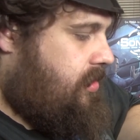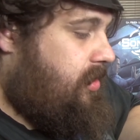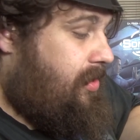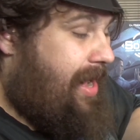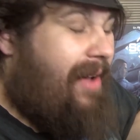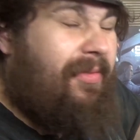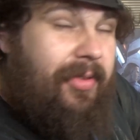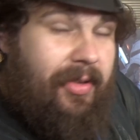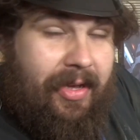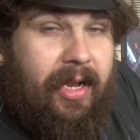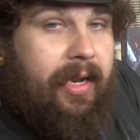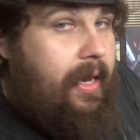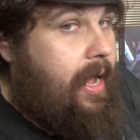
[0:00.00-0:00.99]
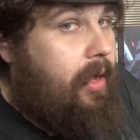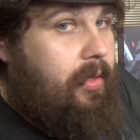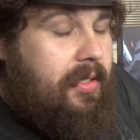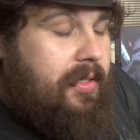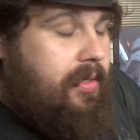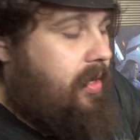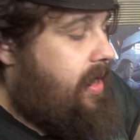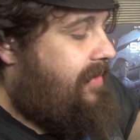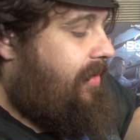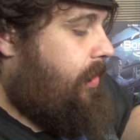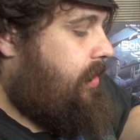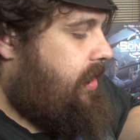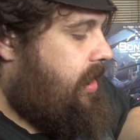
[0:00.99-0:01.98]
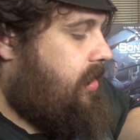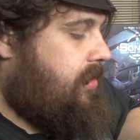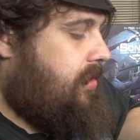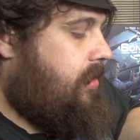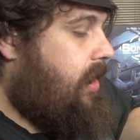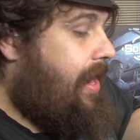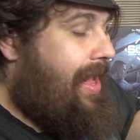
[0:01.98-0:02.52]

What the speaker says: you have to yell it loudly so that everyone hears you.